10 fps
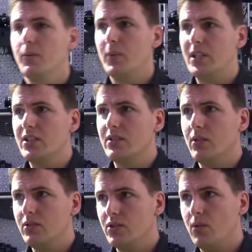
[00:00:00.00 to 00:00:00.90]
which is
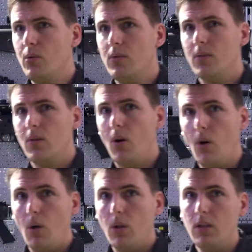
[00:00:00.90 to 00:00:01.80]
also
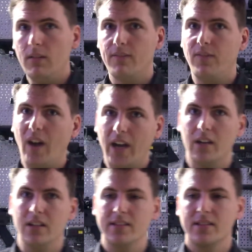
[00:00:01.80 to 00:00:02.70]
all
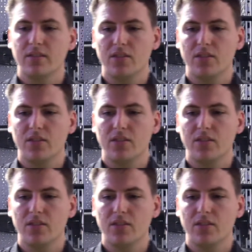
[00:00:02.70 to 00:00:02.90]
wireless.